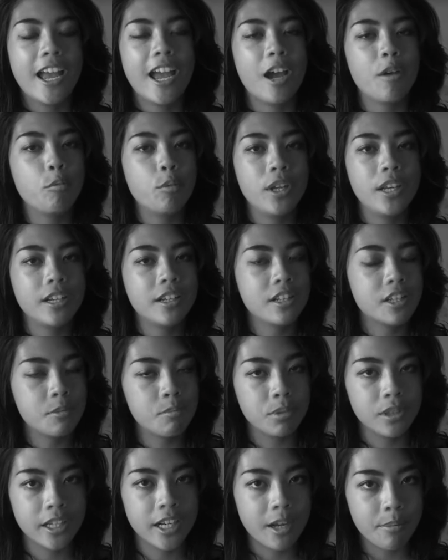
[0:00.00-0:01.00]
and we didn't
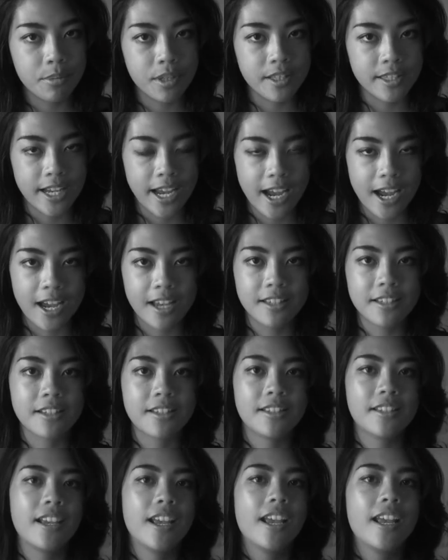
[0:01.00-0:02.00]
split up the
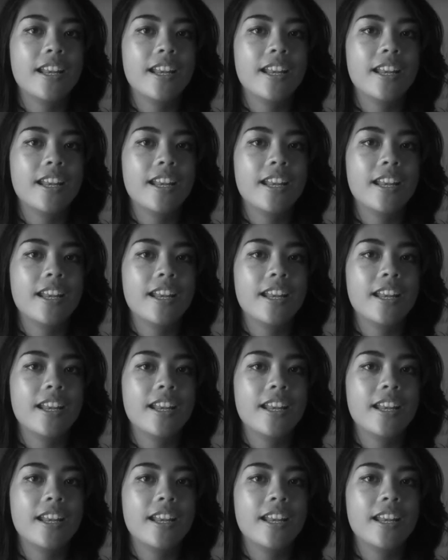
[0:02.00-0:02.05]
tasks.